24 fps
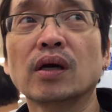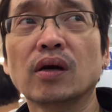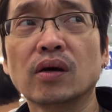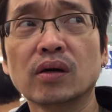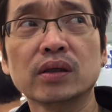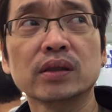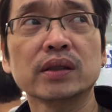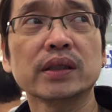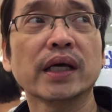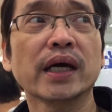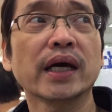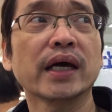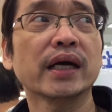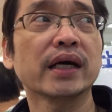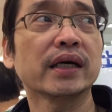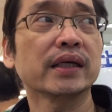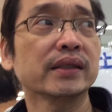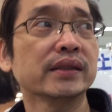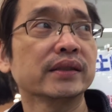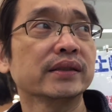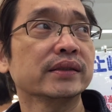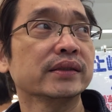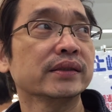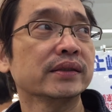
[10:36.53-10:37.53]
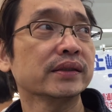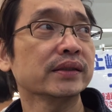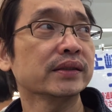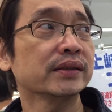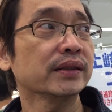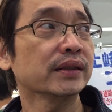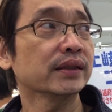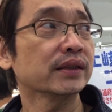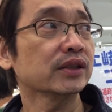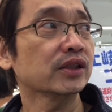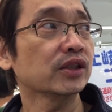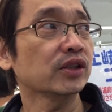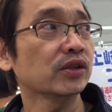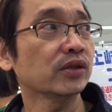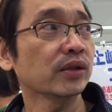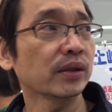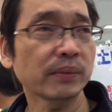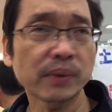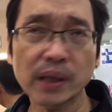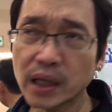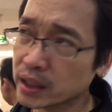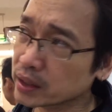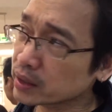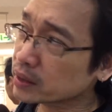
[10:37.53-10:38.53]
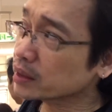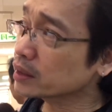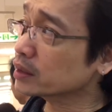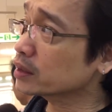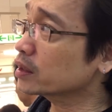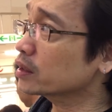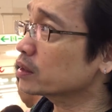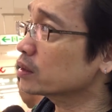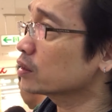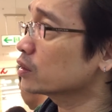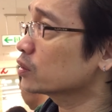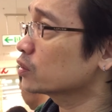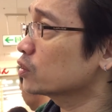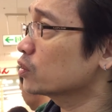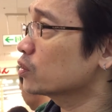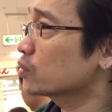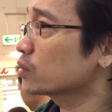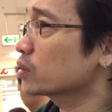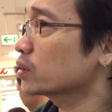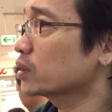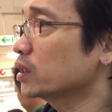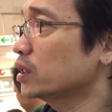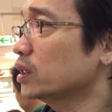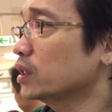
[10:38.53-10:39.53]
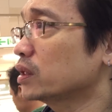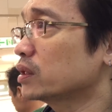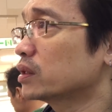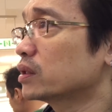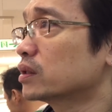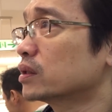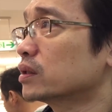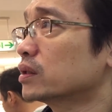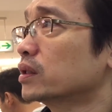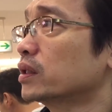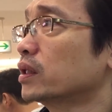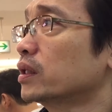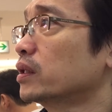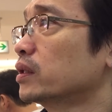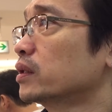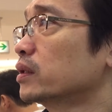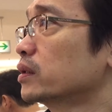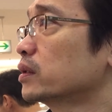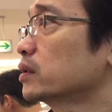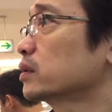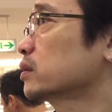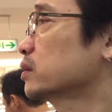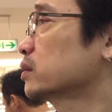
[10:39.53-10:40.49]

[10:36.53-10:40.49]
And they're not. I think they're not using heater in here.